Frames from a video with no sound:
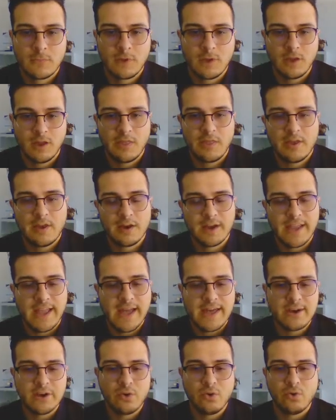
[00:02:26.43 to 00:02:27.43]
And then on
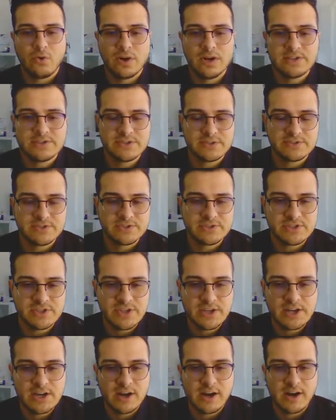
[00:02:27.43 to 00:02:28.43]
categories, as you see
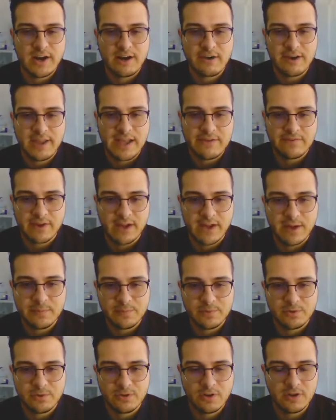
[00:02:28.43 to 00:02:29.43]
here, I already have a
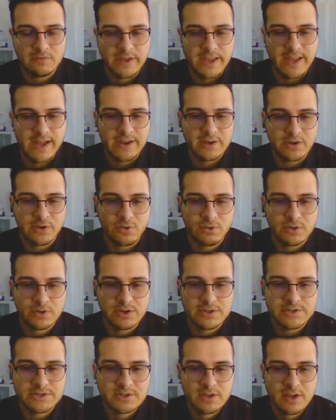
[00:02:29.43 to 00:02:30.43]
couple of
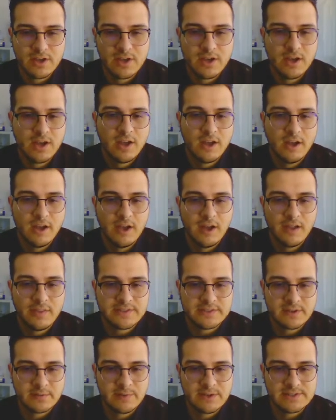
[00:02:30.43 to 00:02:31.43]
categories. This is
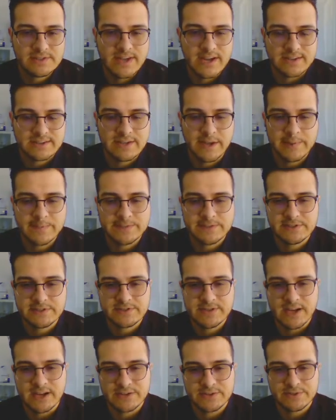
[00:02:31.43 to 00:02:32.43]
going to be Tech Tips and
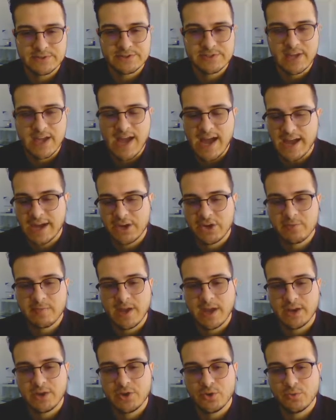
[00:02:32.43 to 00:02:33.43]
Tech Tuesday. I could make
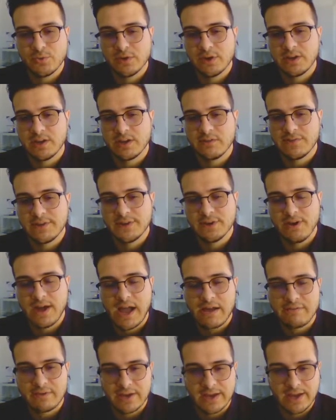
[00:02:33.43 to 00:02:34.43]
a new one. If you don't
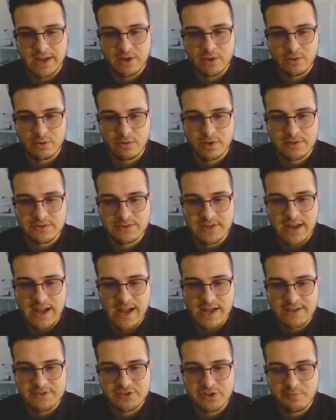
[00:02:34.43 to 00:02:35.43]
have a category, it's going to
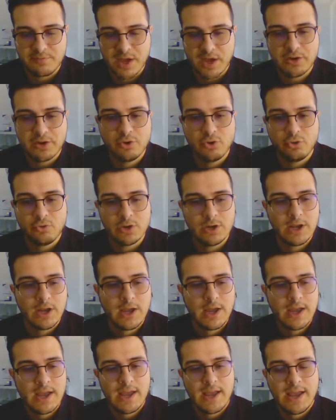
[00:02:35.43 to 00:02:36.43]
ask you to make a new one.
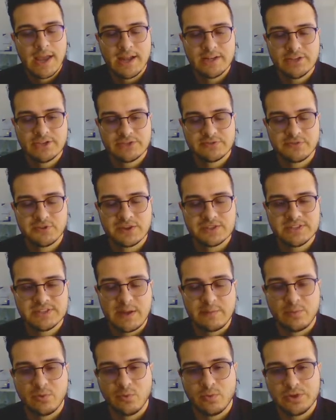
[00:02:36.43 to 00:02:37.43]
And just for
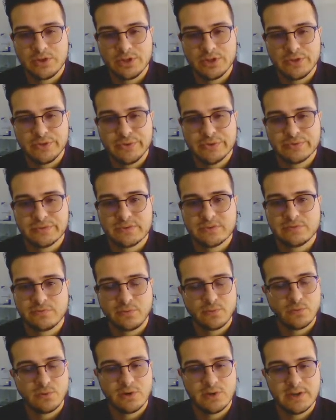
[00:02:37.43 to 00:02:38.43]
example, what you could use this
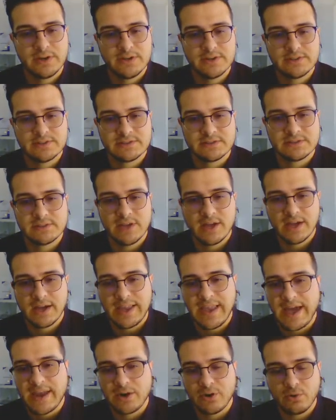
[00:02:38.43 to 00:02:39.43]
for is
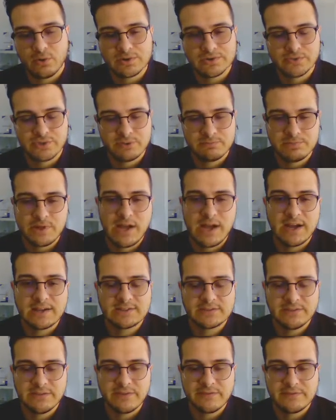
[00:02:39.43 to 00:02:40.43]
categories for your blog.
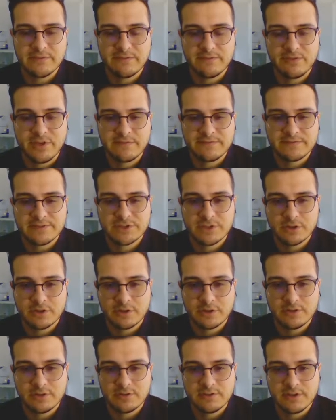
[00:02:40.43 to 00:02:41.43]
So if you have
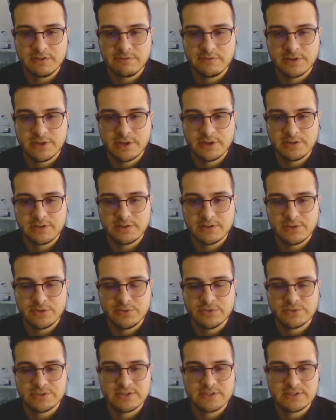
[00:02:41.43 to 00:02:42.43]
certain different
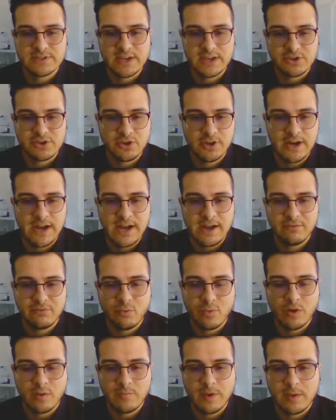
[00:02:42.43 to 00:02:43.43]
uses, like you can have
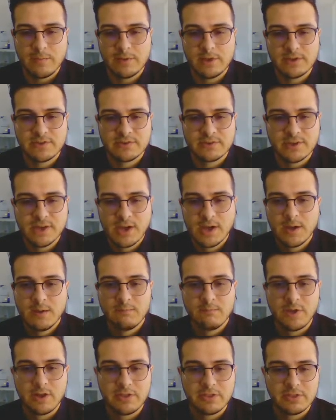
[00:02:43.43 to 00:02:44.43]
one, maybe it's
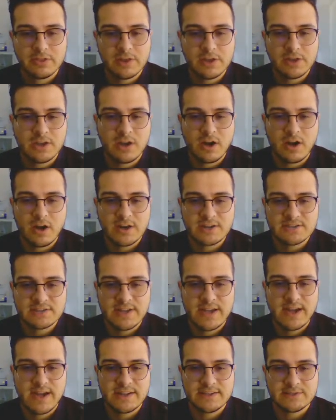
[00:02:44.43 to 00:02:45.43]
monthly car
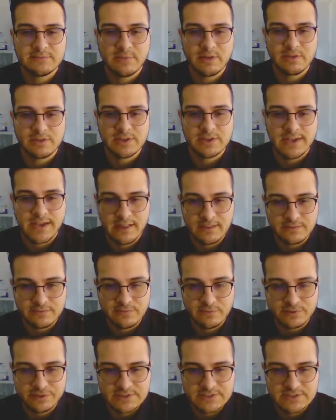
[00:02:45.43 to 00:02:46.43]
stats, monthly
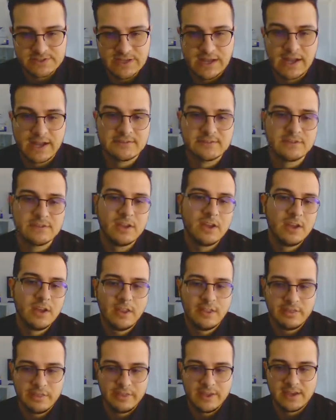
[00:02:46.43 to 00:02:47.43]
California stats,
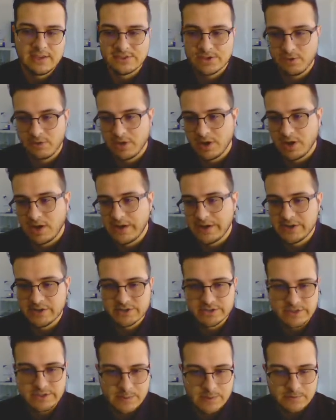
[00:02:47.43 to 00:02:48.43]
things going on in your
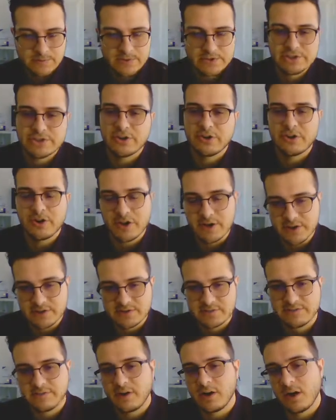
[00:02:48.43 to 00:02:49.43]
subdivision or your niche
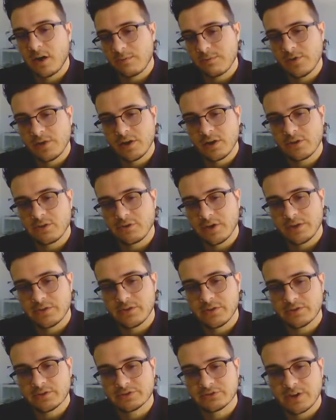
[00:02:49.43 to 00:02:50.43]
farm, you can create
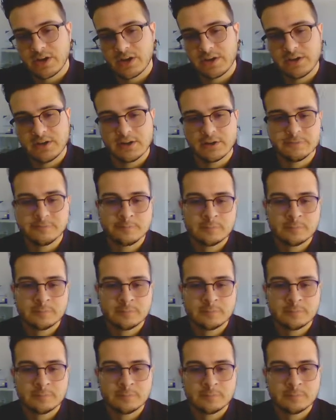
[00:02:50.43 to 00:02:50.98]
those right here.